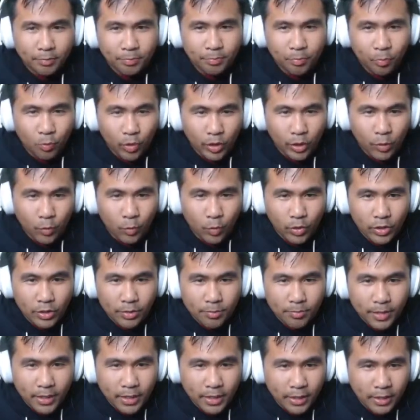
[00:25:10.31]
Work with
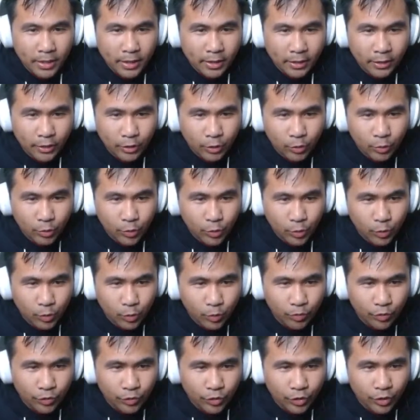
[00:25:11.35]
me. You too,
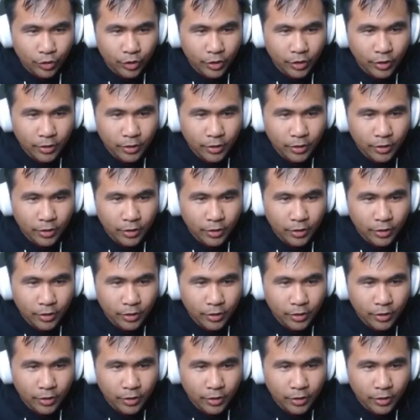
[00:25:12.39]
sir.